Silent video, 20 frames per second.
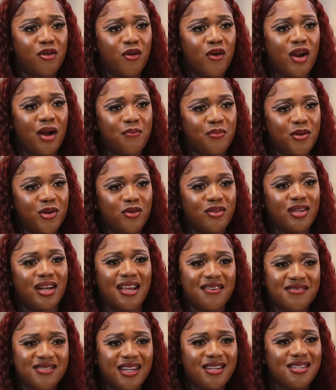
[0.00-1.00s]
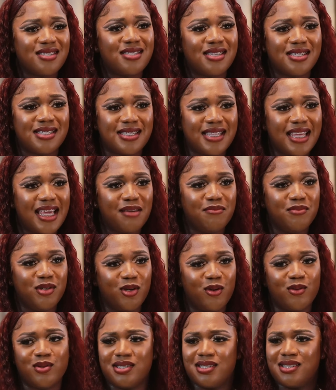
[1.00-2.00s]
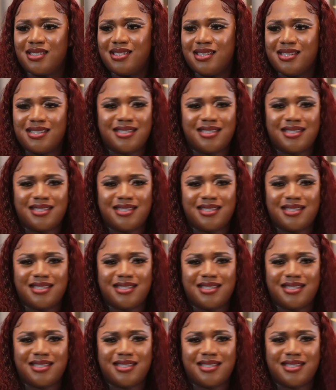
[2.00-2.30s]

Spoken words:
I grew up. You know, the lifestyle is the same, you know, there's